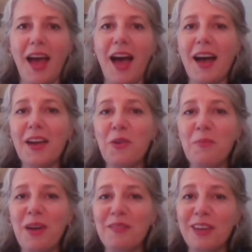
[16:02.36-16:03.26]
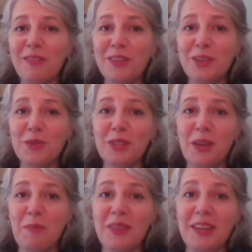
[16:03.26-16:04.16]
I hope I've given you
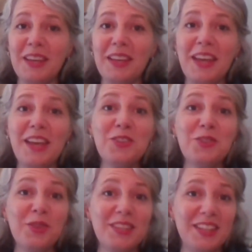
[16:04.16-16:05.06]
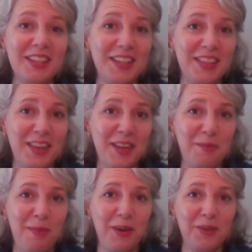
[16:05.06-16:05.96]
something interesting to think
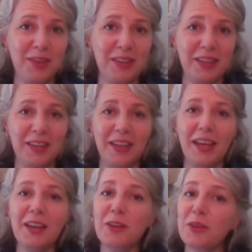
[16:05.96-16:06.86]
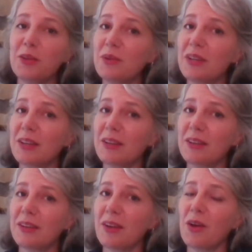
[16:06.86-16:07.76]
about, including
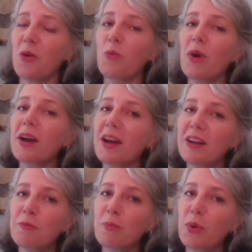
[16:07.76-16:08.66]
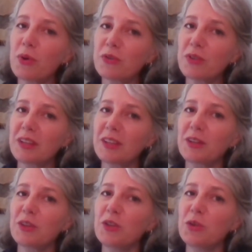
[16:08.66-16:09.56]
what kind of portrait
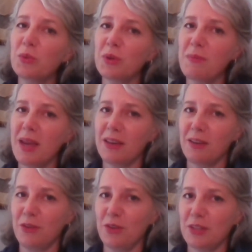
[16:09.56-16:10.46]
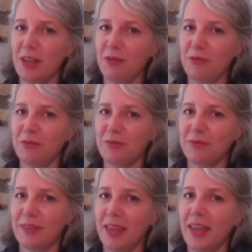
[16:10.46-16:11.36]
you would make of yourself.
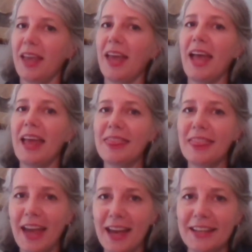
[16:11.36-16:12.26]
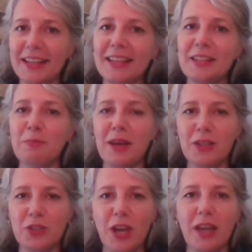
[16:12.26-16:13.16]
And that is my
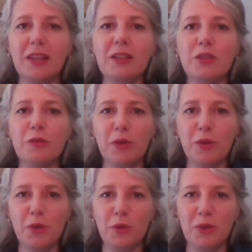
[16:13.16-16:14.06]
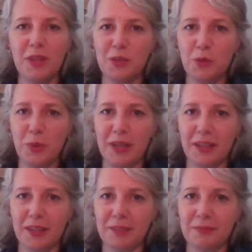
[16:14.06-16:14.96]
challenge for you this
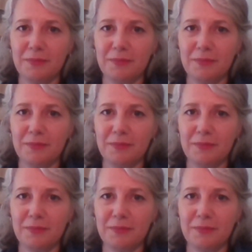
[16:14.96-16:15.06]
week.